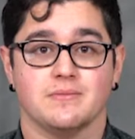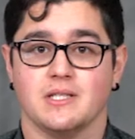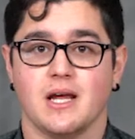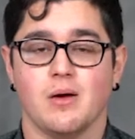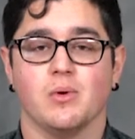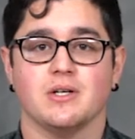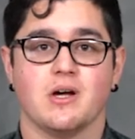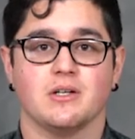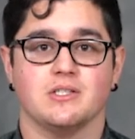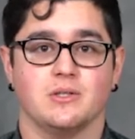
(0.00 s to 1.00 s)
Today I want to
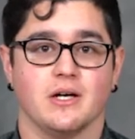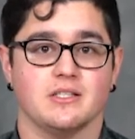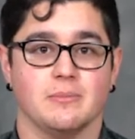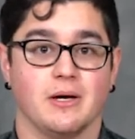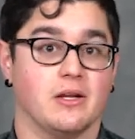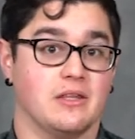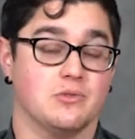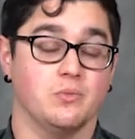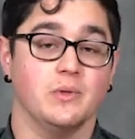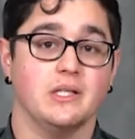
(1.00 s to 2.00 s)
talk to you guys about
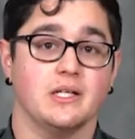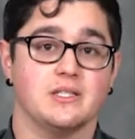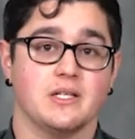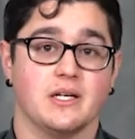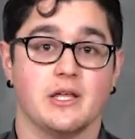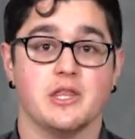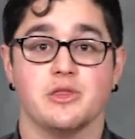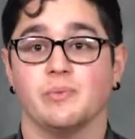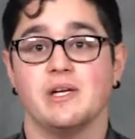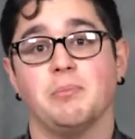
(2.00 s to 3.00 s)
this really exciting
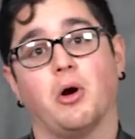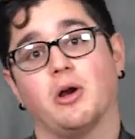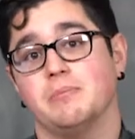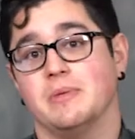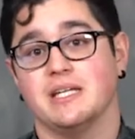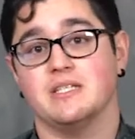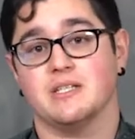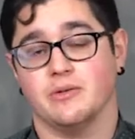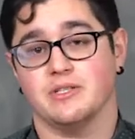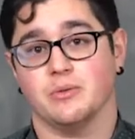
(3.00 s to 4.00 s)
3-part
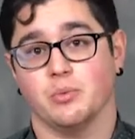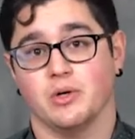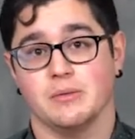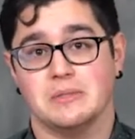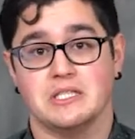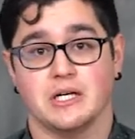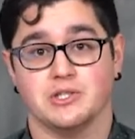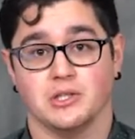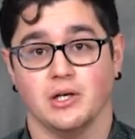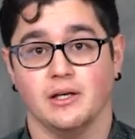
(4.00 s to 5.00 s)
mini-series that we're going to be
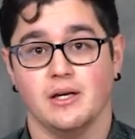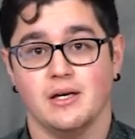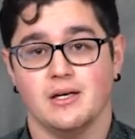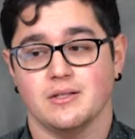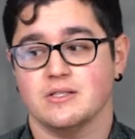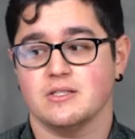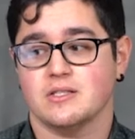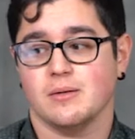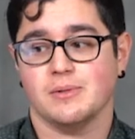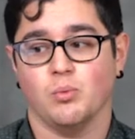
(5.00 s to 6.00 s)
touching on. This is
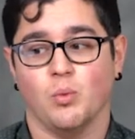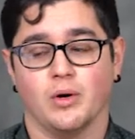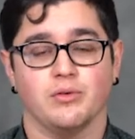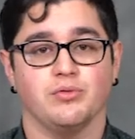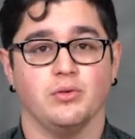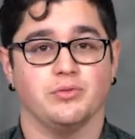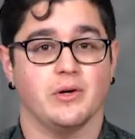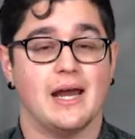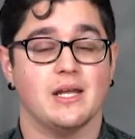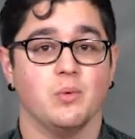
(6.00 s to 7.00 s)
going to be wonderful
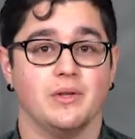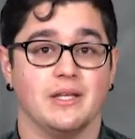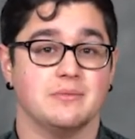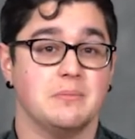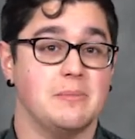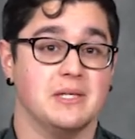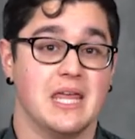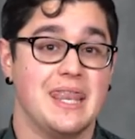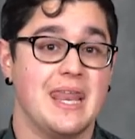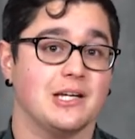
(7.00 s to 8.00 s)
for anyone that's maybe a
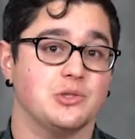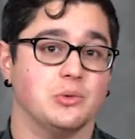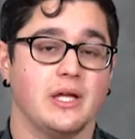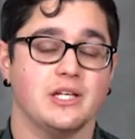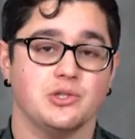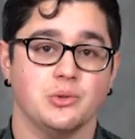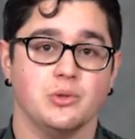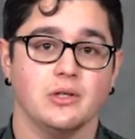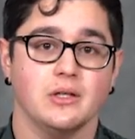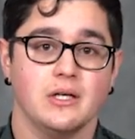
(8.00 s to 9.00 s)
natural light
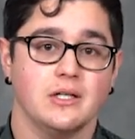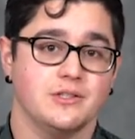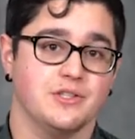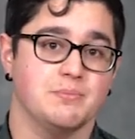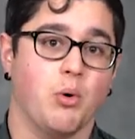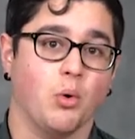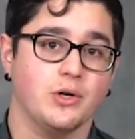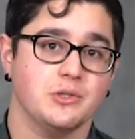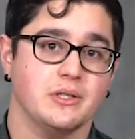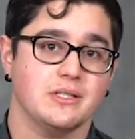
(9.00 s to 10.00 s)
shooter, does
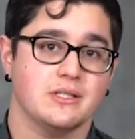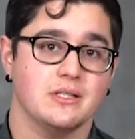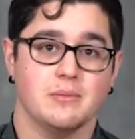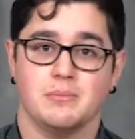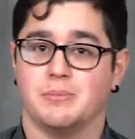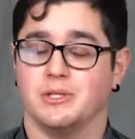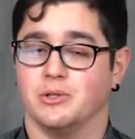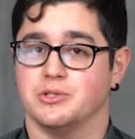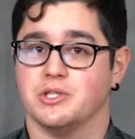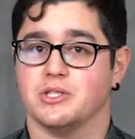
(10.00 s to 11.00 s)
portraits, maybe
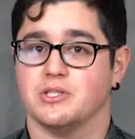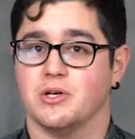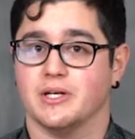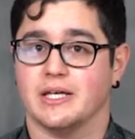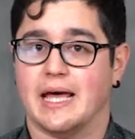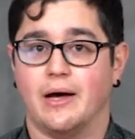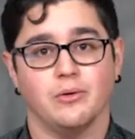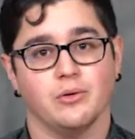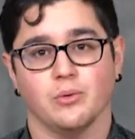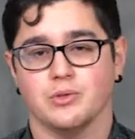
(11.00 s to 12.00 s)
you're just starting
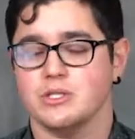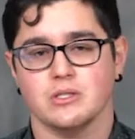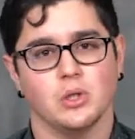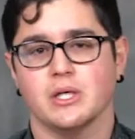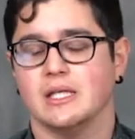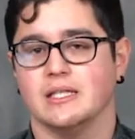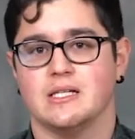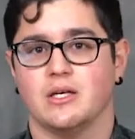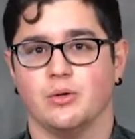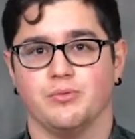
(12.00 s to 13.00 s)
out, or just looking to
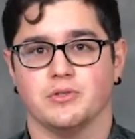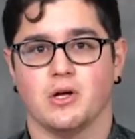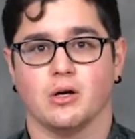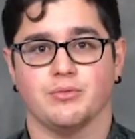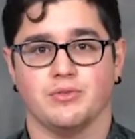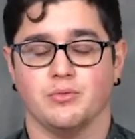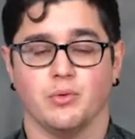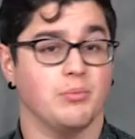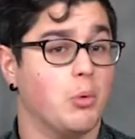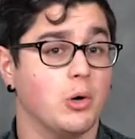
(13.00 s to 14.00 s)
take your photography
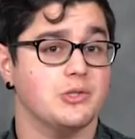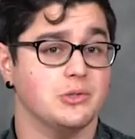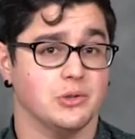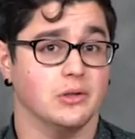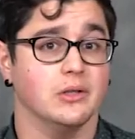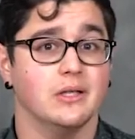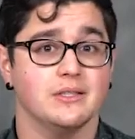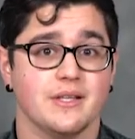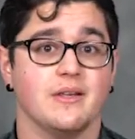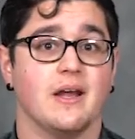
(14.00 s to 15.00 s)
for portraiture
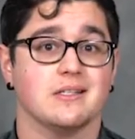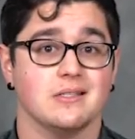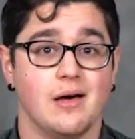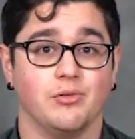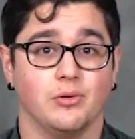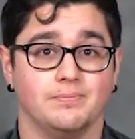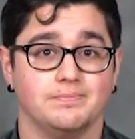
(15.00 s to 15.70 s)
to the next level.